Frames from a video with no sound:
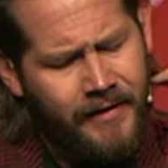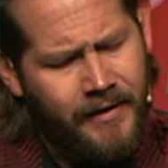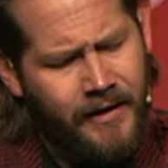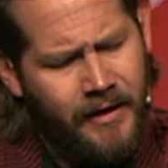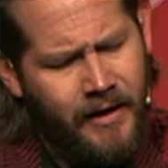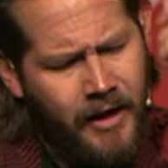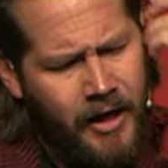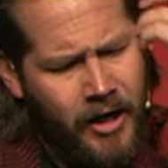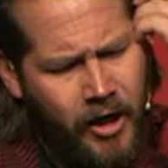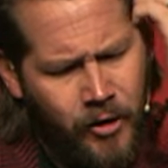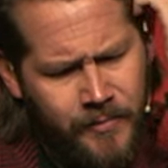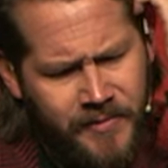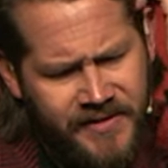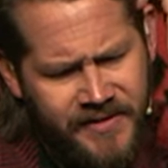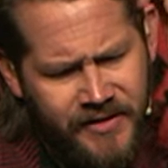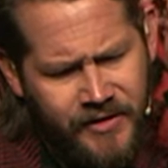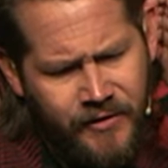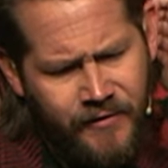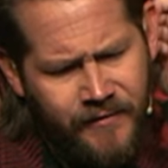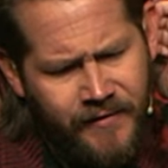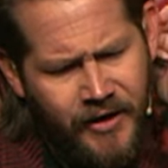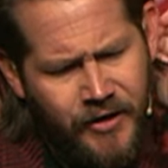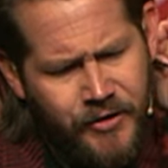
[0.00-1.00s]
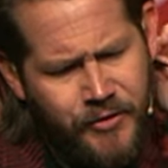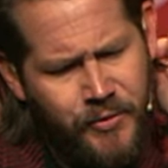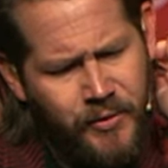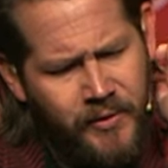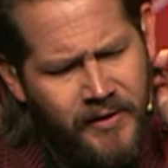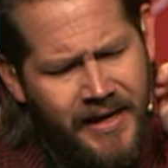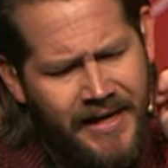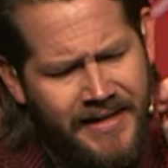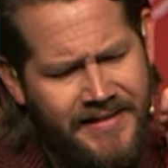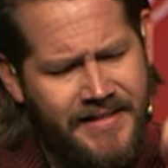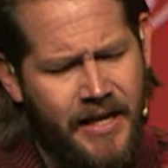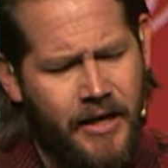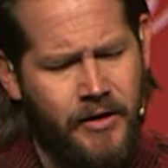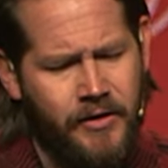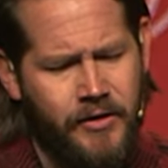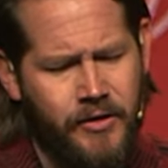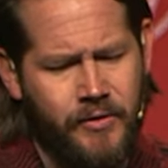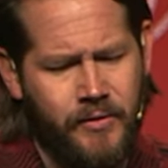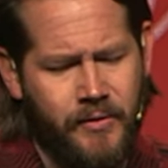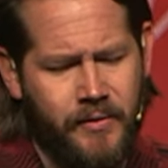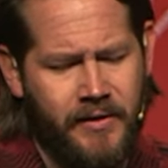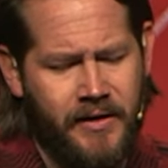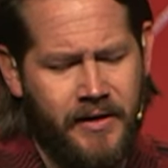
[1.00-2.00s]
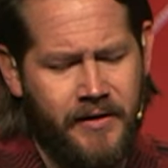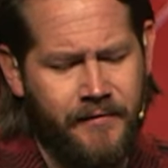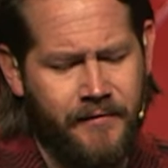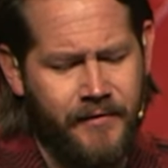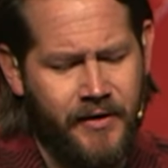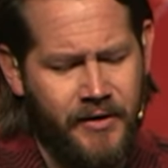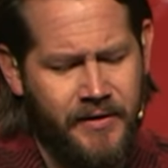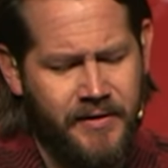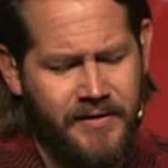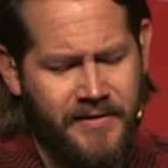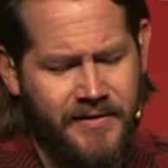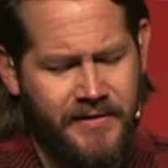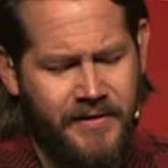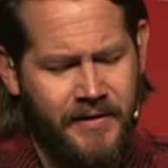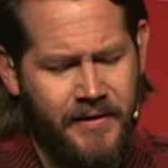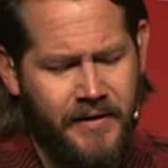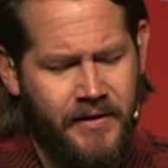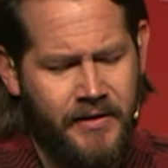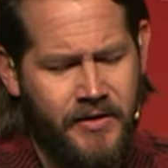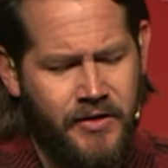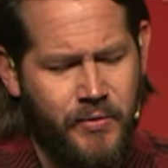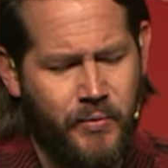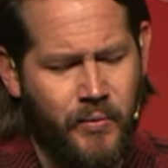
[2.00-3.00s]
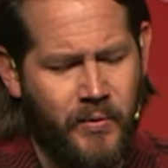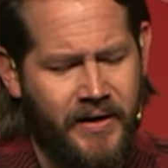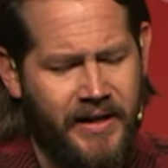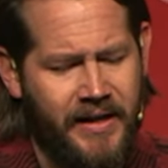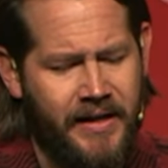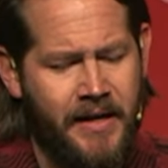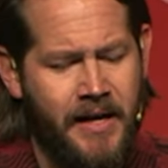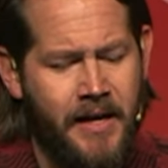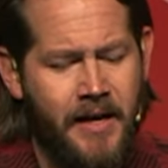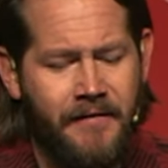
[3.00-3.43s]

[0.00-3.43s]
hope to you. Very truly, I tell you in verse 20.